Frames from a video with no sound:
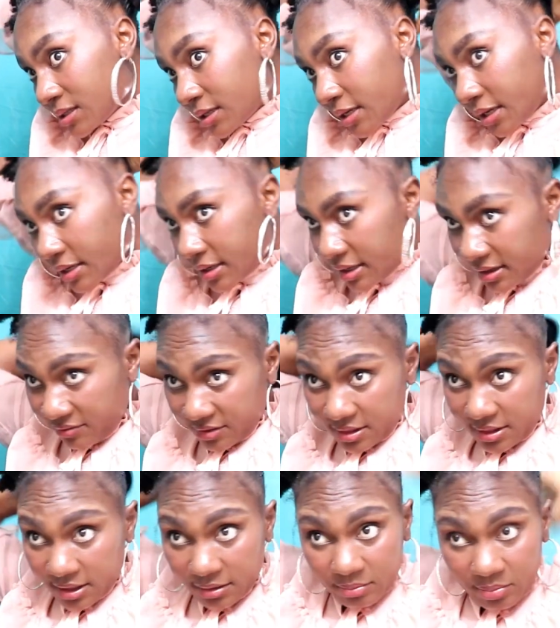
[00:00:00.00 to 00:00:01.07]
slicking
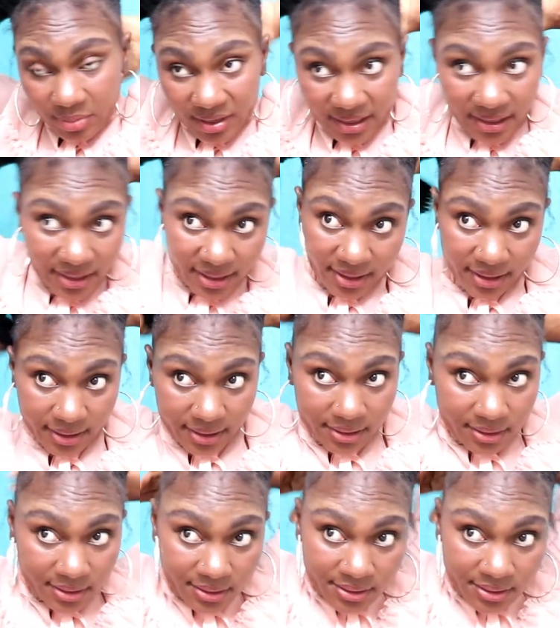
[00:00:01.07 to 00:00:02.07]
everything back.